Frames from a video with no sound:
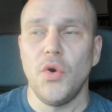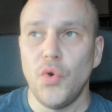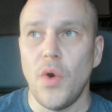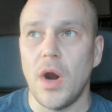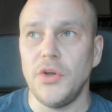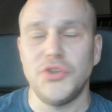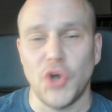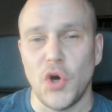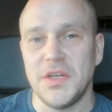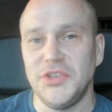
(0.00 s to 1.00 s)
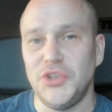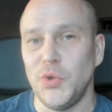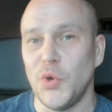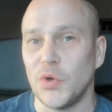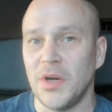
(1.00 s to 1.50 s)
who are you talking
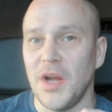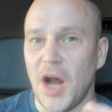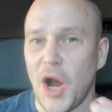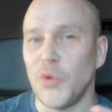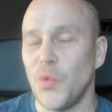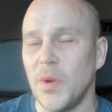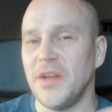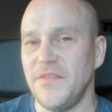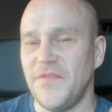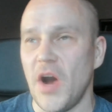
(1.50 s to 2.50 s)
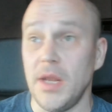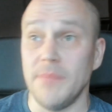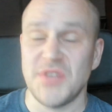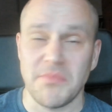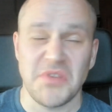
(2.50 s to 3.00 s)
to or how you want to define
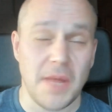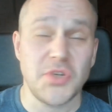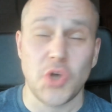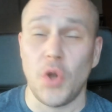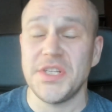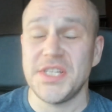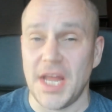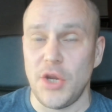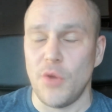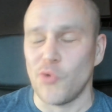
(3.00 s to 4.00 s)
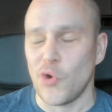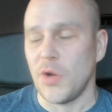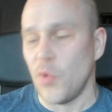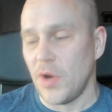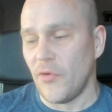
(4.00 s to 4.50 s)
them, sometimes called stadium rock or
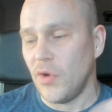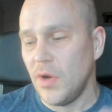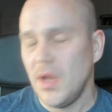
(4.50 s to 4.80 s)
whatever.